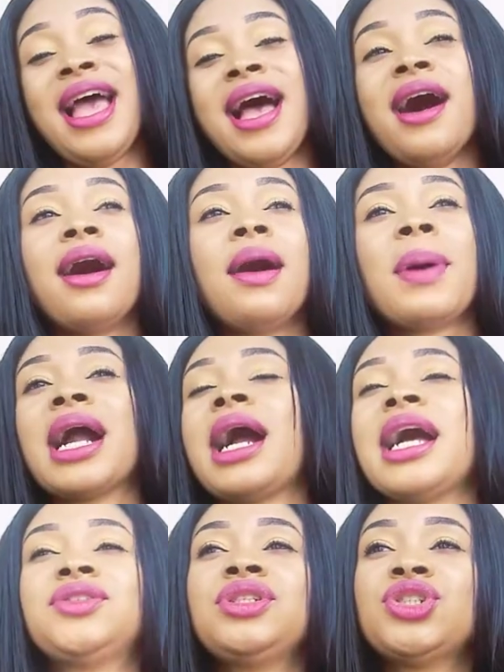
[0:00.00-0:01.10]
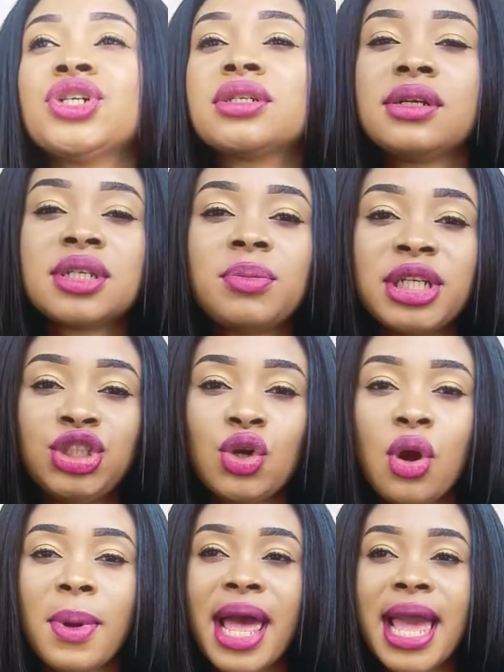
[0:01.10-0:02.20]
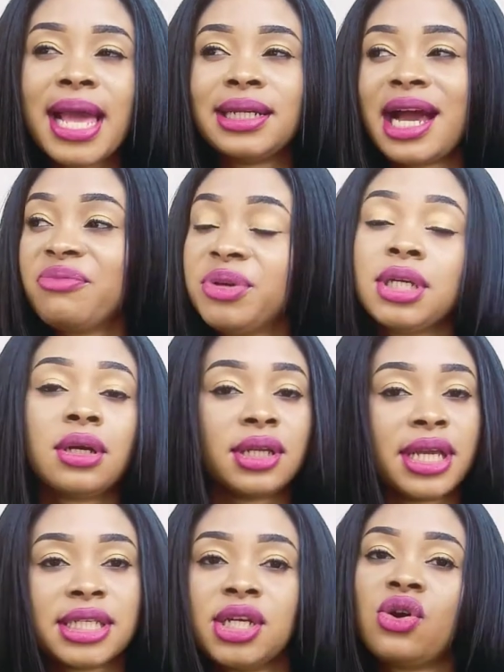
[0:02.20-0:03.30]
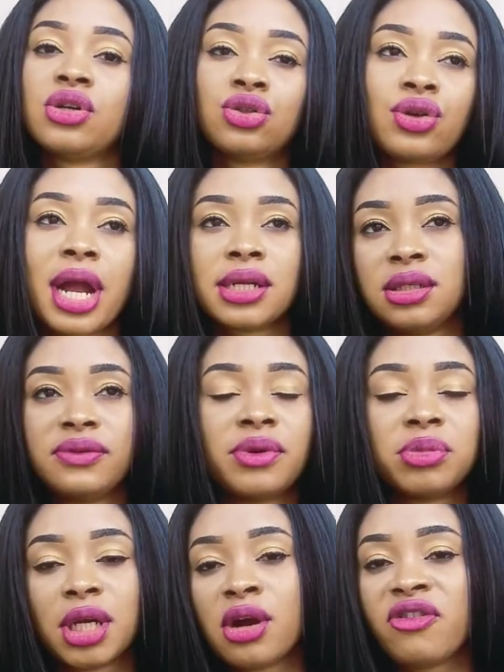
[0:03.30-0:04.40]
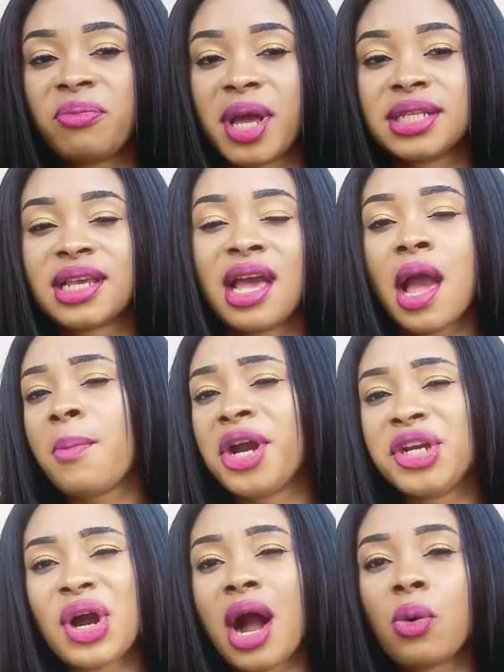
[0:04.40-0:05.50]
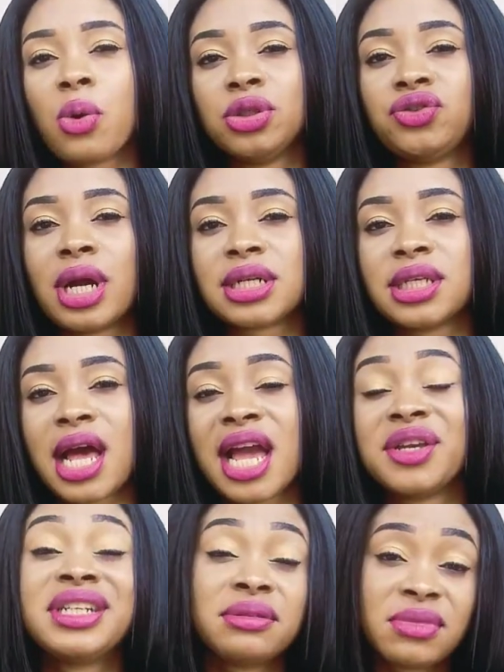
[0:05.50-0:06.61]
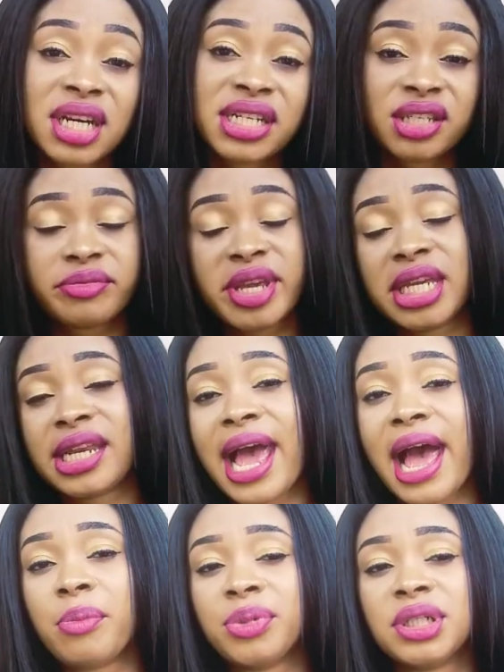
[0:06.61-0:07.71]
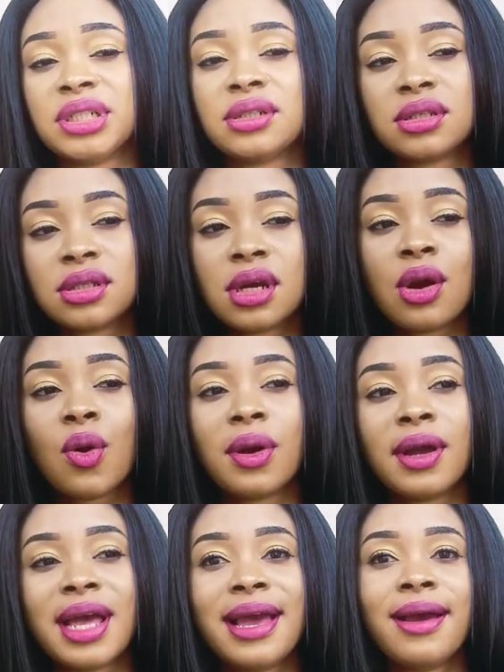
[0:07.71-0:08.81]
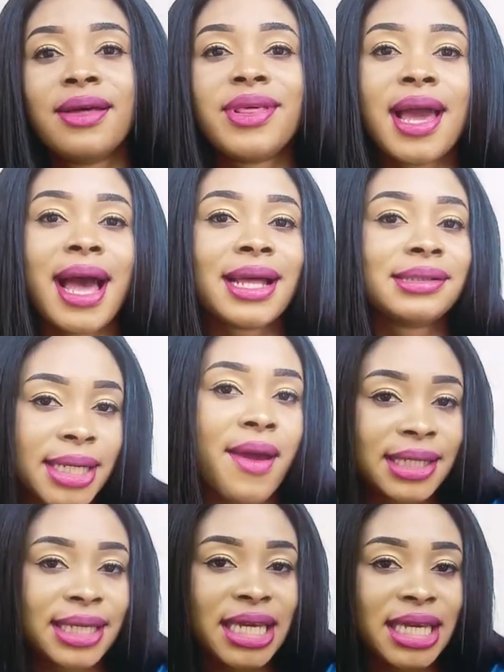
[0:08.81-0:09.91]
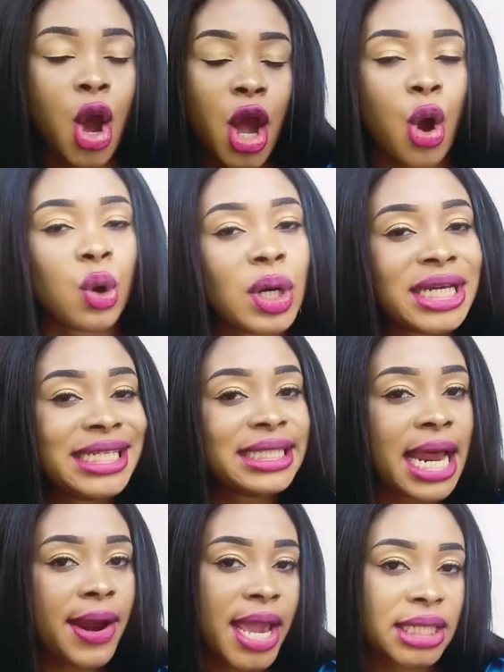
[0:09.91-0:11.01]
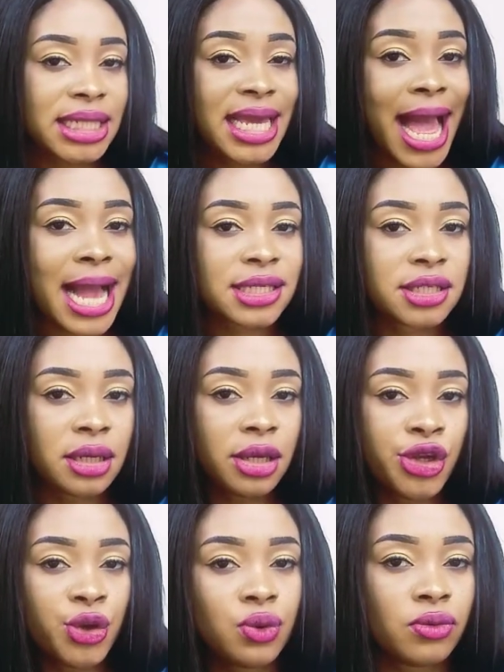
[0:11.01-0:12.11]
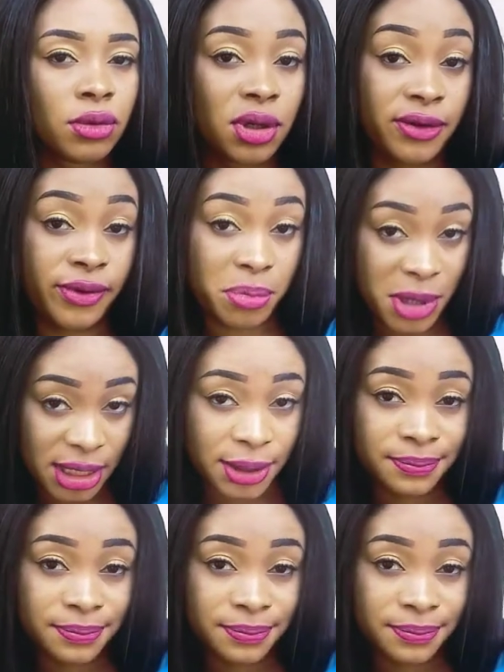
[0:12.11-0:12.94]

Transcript: I actually just lost my job and I've been getting contracts, you know, from the government. But you know how contracts are, you need money to make it happen. So they are directly or indirectly asking you for money.